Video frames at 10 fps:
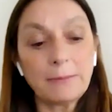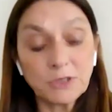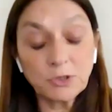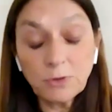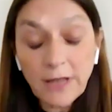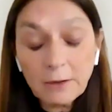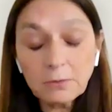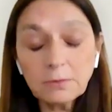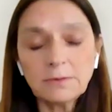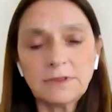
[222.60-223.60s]
up to
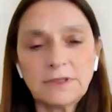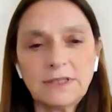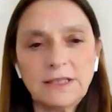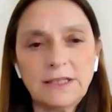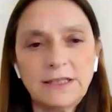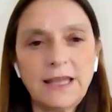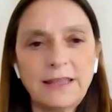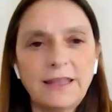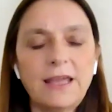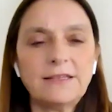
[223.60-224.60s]
now, the
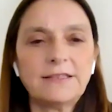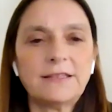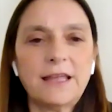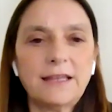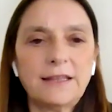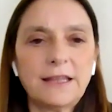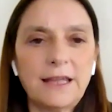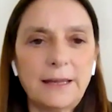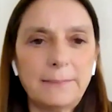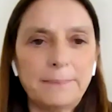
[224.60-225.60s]
idea is that
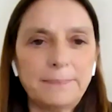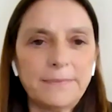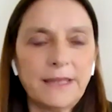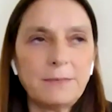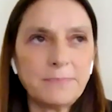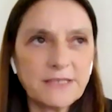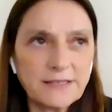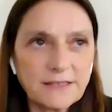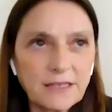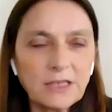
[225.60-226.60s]
the
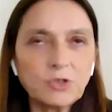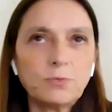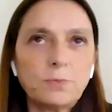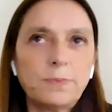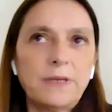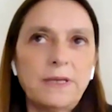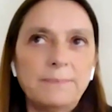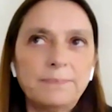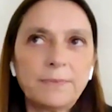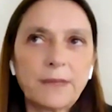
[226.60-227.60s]
IPCC should
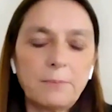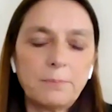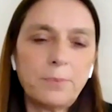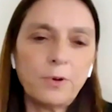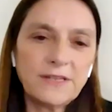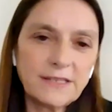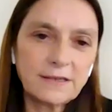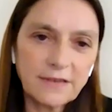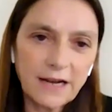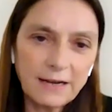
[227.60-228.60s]
be policy
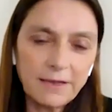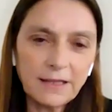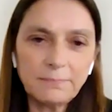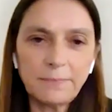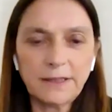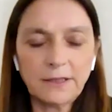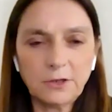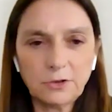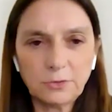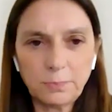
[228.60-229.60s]
relevant, but
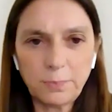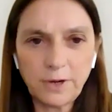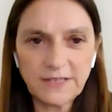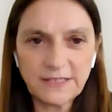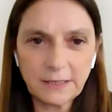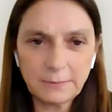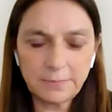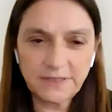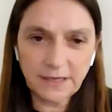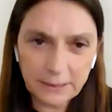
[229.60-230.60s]
not policy
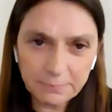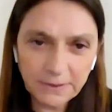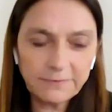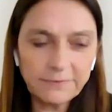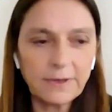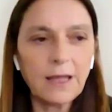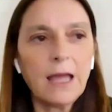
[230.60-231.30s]
prescriptive.